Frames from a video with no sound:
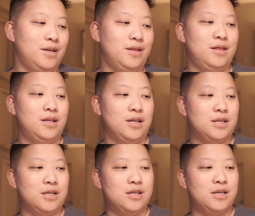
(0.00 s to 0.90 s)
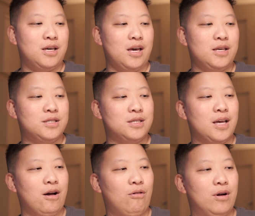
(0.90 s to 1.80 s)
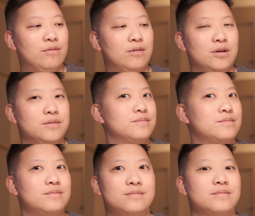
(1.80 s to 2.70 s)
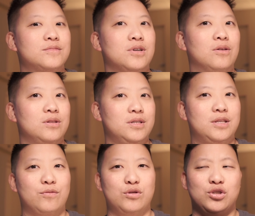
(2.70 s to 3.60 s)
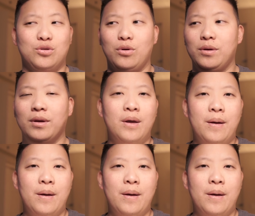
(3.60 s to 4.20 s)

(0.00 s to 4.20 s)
In the case, however, totally different story.